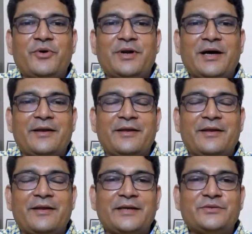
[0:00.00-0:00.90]

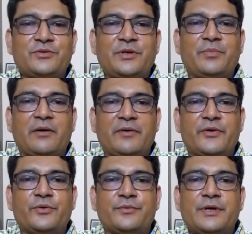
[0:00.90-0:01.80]
Kothari. Hi, Sudeep. How
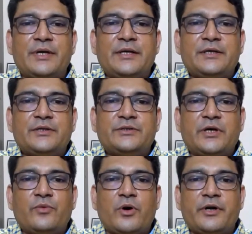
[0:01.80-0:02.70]
are you?
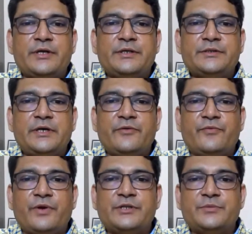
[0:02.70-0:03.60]
Sir, what is the
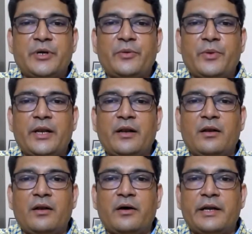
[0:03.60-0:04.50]
difference
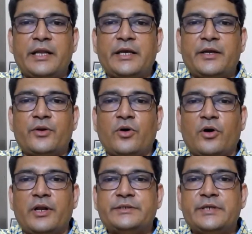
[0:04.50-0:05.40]
between learning in
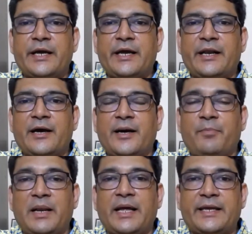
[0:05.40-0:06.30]
college and
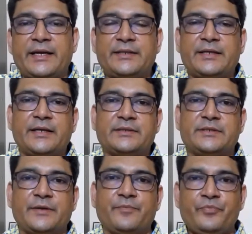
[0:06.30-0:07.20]
applying it in the
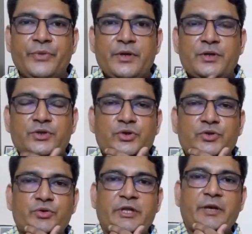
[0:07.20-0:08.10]
industry? So,
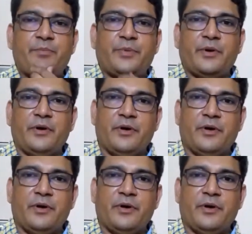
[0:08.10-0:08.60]
Sudeep,